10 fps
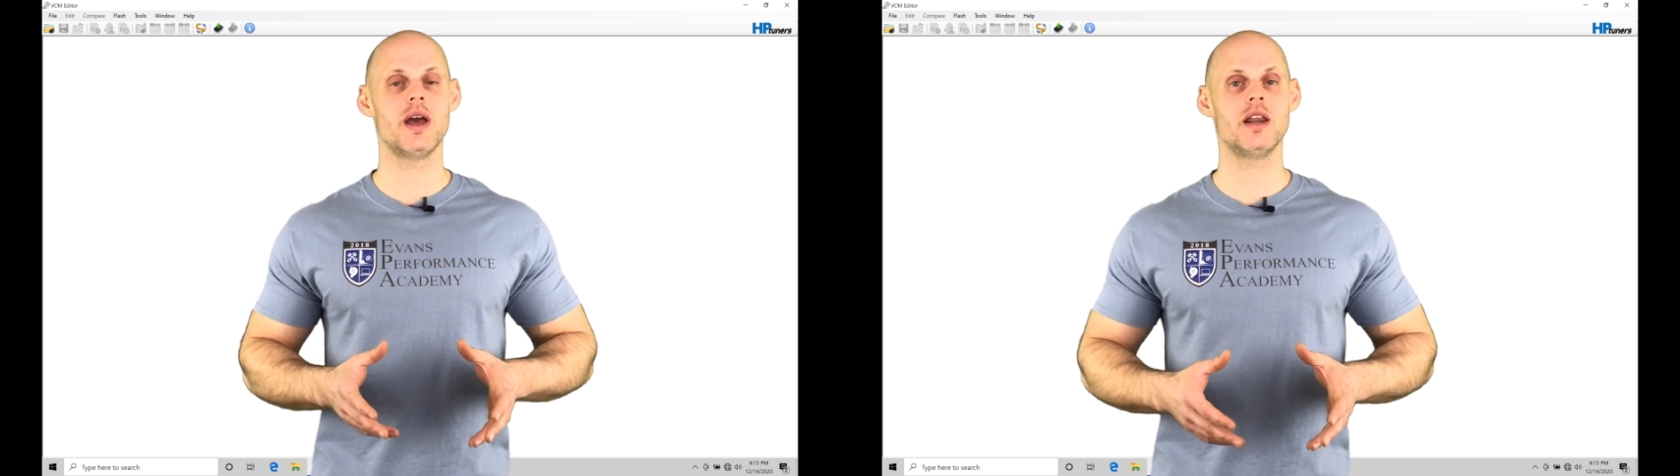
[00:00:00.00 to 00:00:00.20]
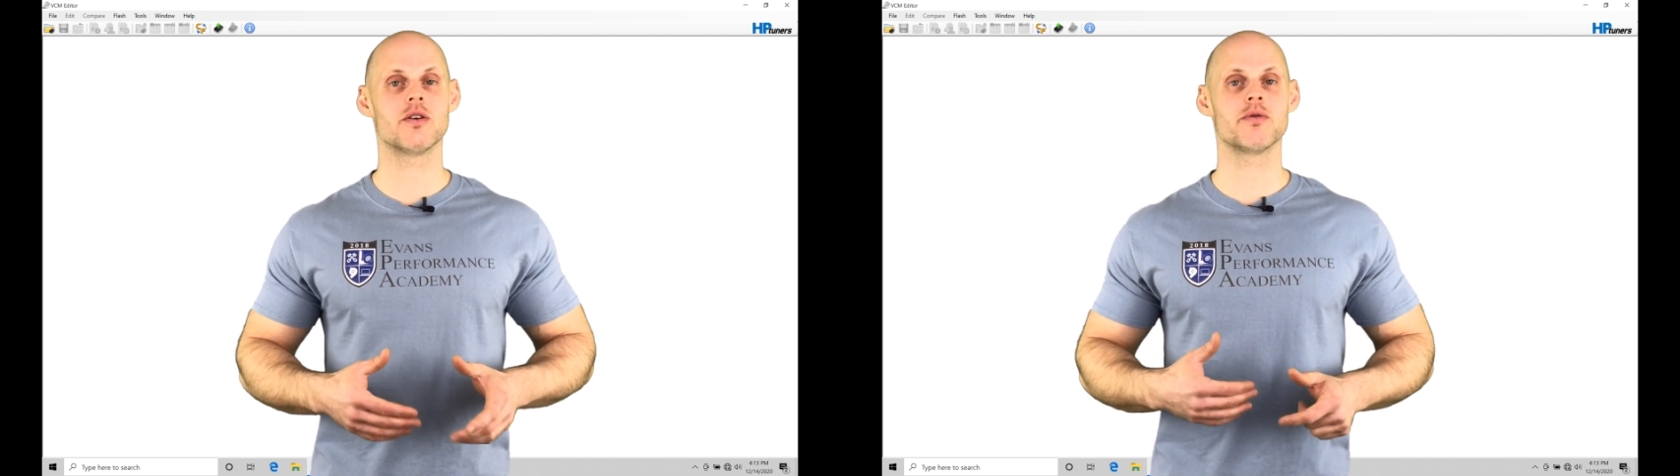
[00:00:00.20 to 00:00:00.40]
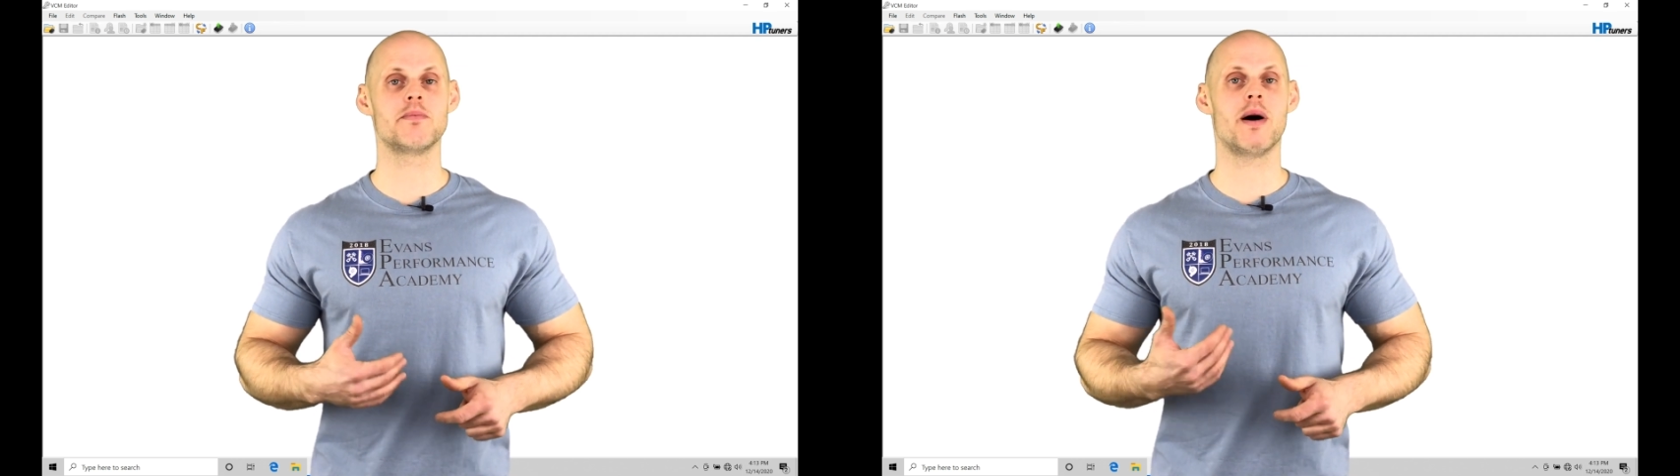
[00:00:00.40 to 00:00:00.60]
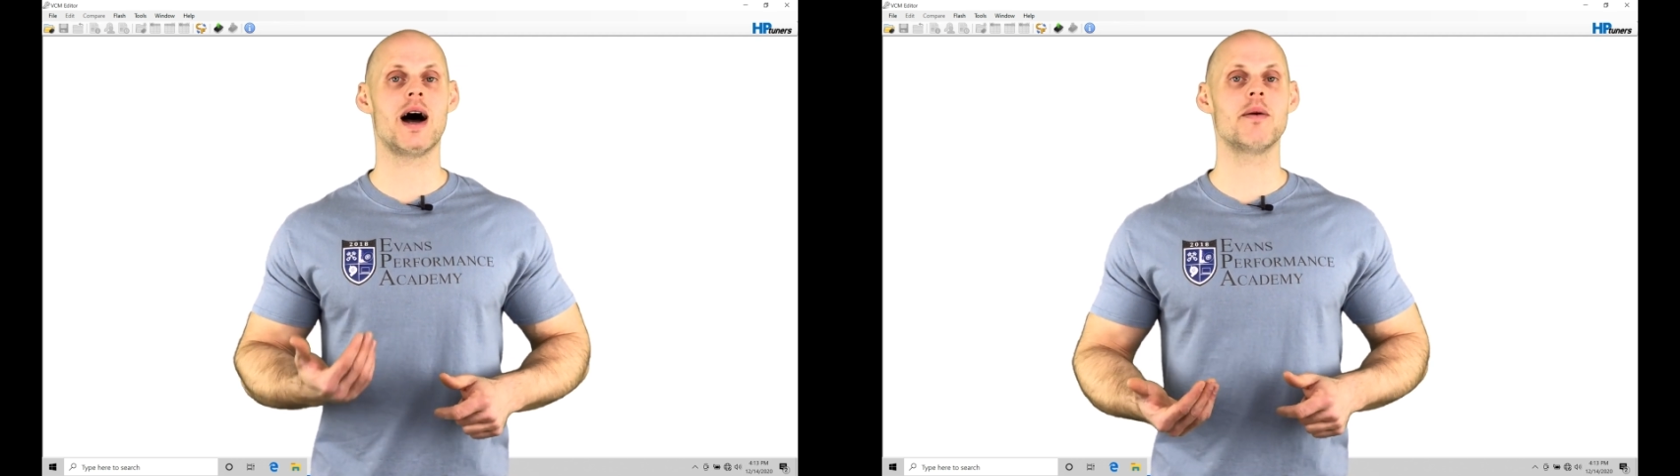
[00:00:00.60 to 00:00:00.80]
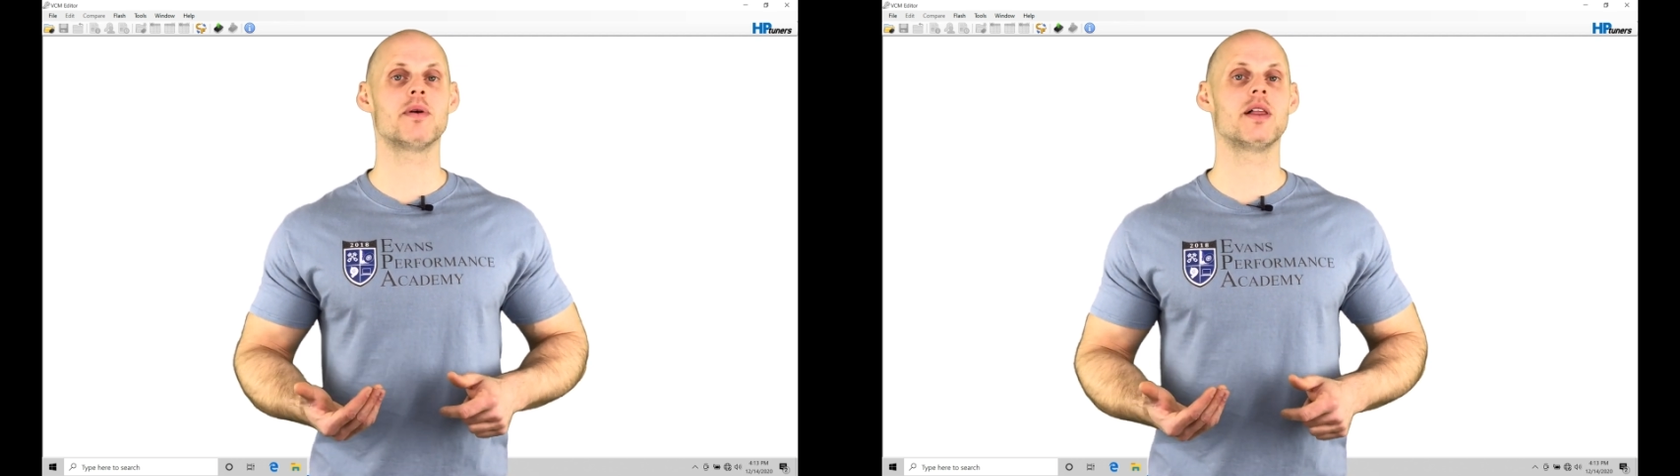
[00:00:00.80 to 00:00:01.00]
in and
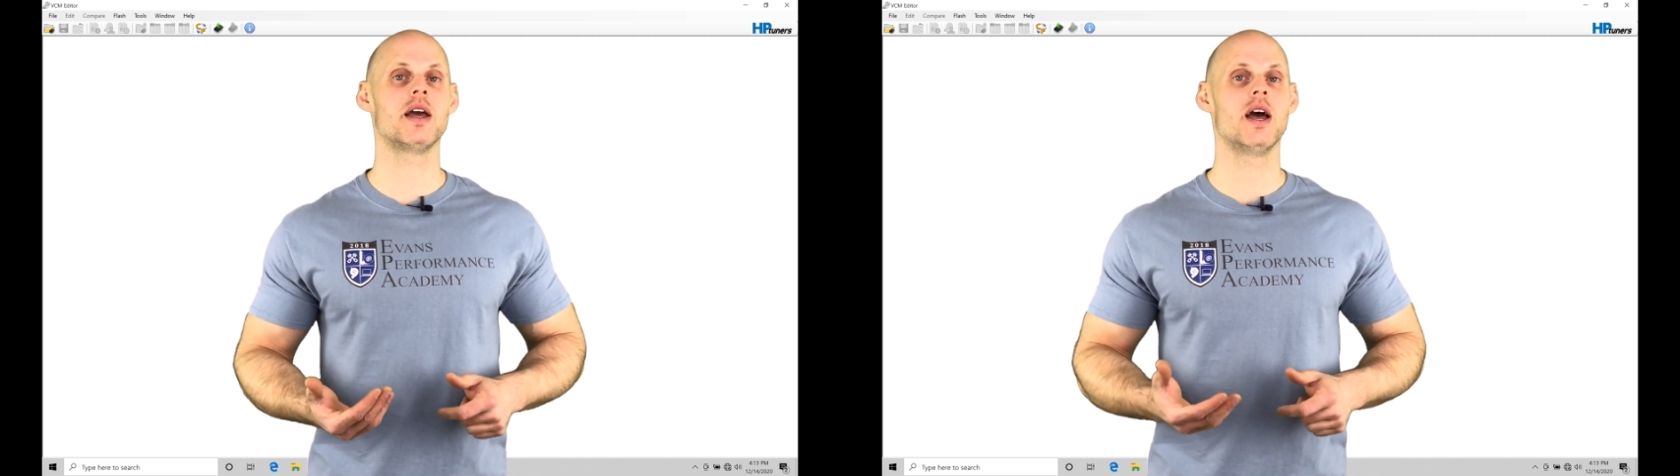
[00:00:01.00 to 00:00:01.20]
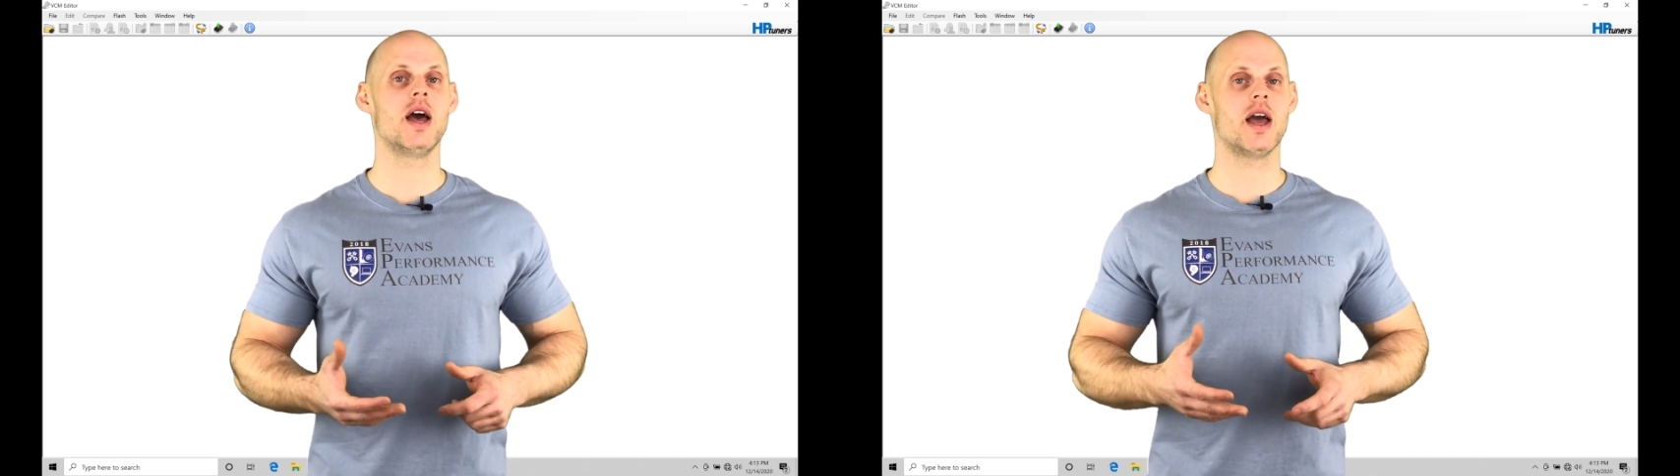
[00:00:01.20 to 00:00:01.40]
repopulate